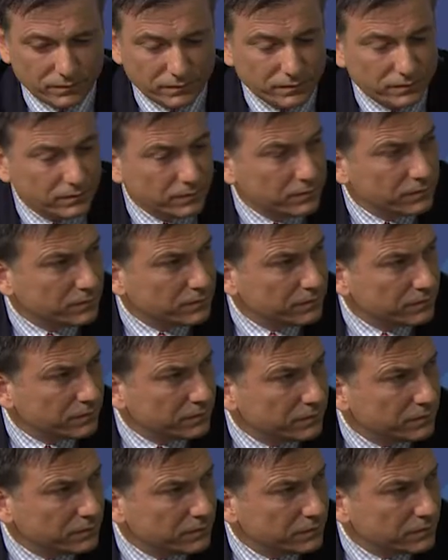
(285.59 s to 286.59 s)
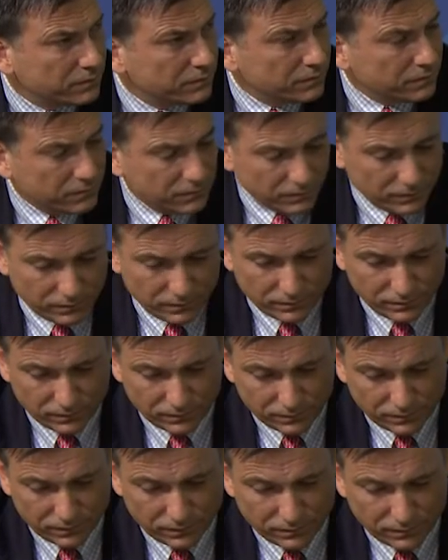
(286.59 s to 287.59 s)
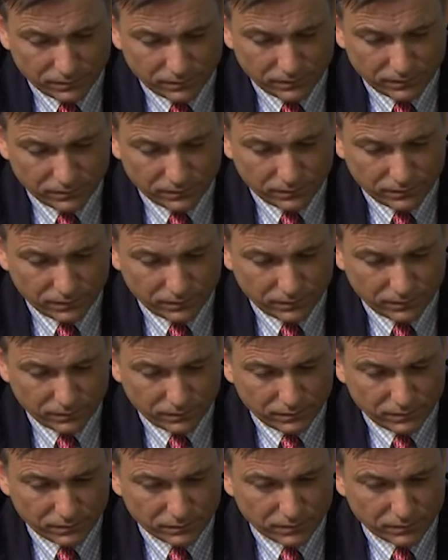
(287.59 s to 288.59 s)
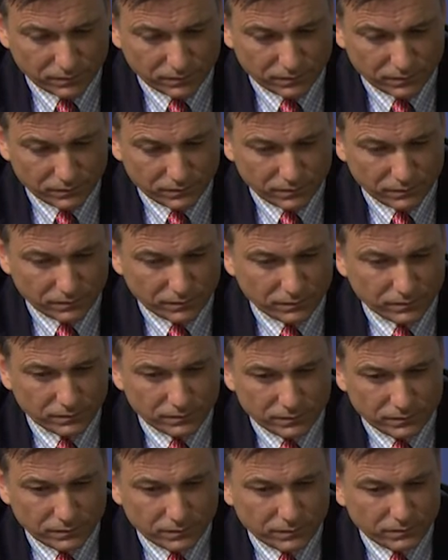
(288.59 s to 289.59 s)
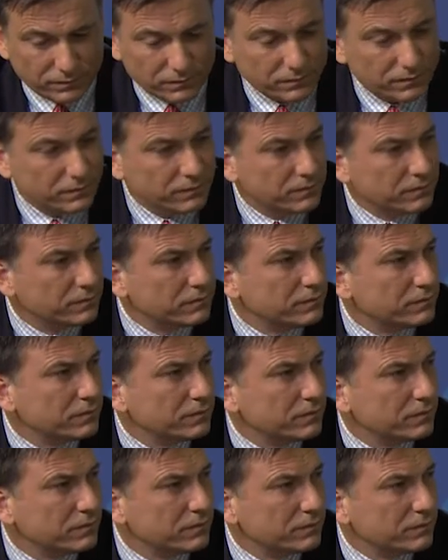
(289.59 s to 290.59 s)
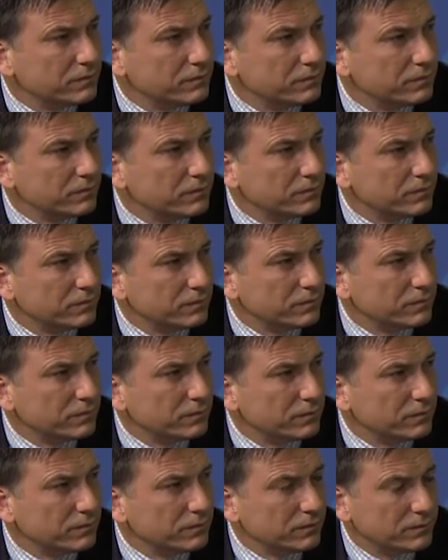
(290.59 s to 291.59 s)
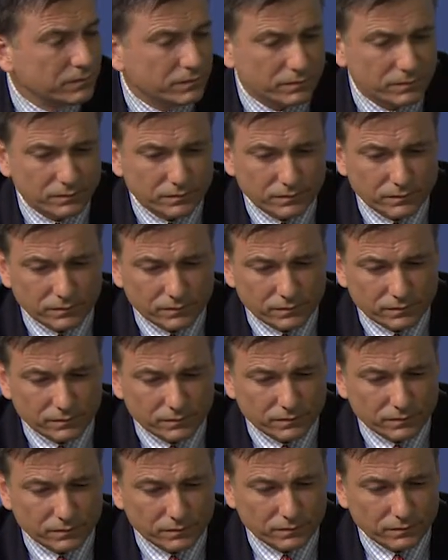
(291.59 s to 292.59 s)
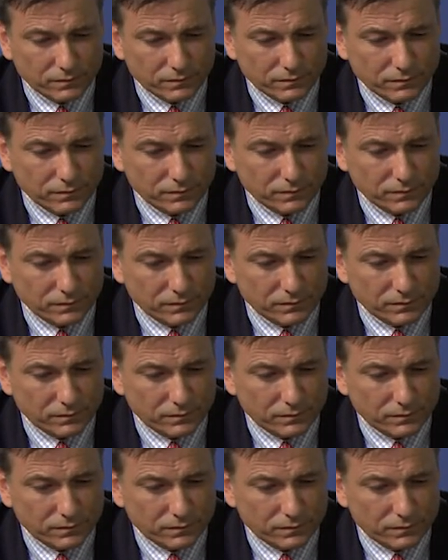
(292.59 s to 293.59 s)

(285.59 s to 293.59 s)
This person isn't speaking.